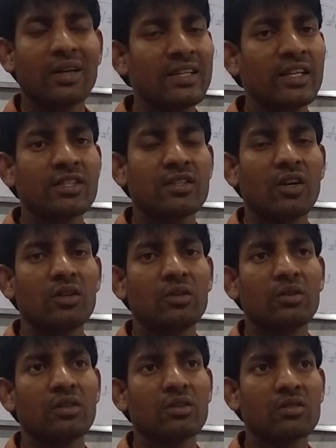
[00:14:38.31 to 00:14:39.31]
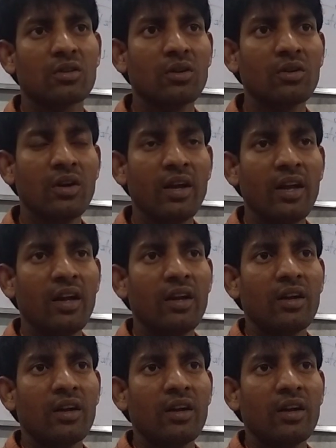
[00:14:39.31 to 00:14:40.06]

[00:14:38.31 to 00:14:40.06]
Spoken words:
Kazakhstan. So